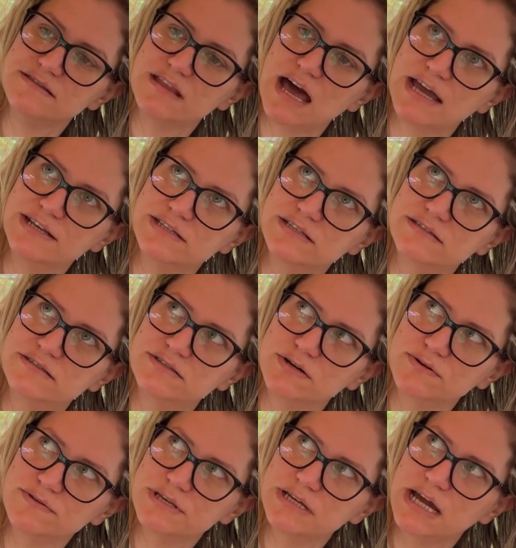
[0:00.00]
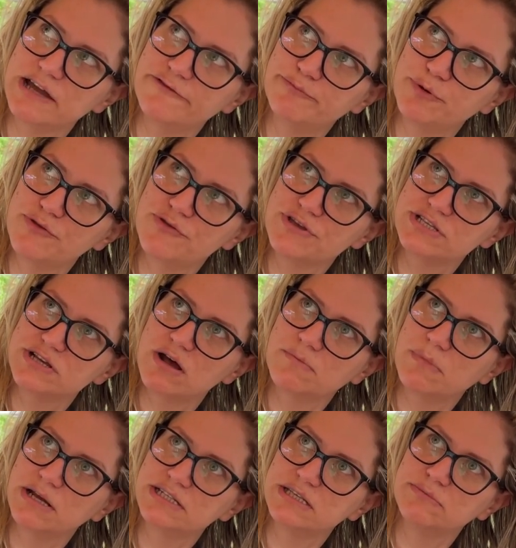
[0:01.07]
I don't think I've put this on
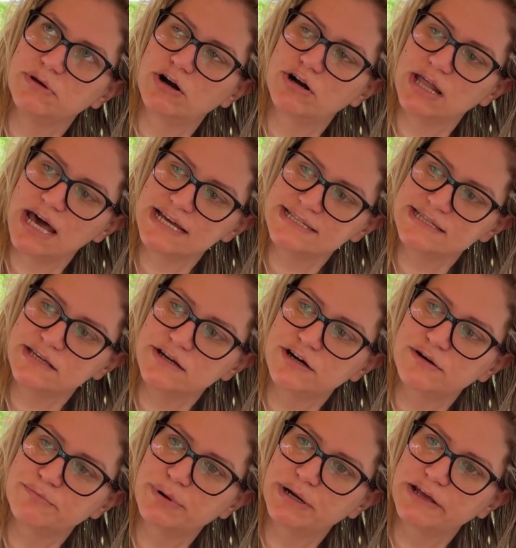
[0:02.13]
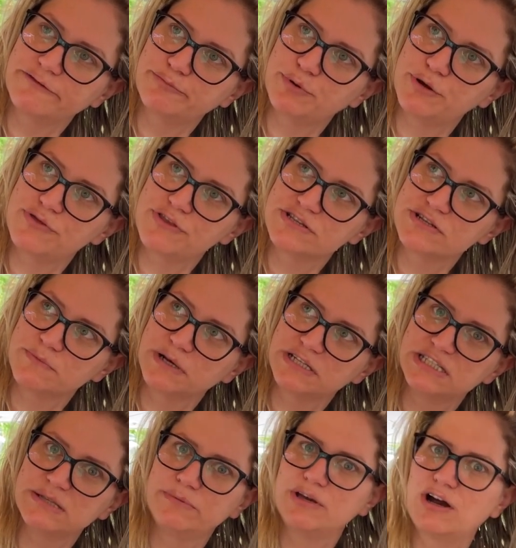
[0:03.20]
my TBR last year, but I've put this on my
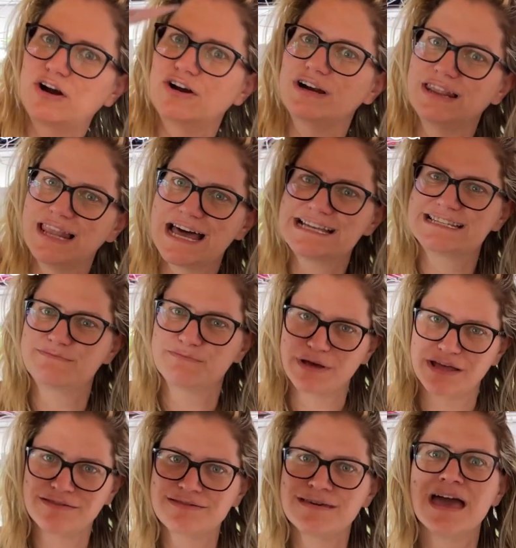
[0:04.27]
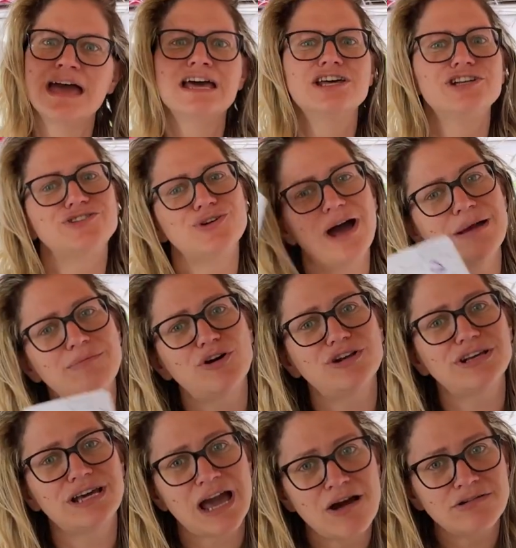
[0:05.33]
TBR last month. So I'm
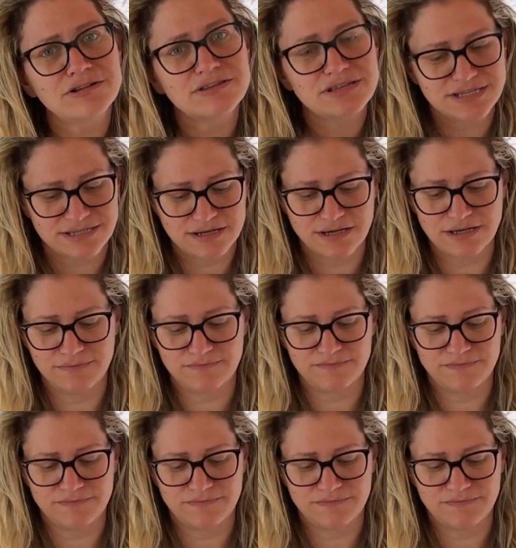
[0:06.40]
gonna count it this time.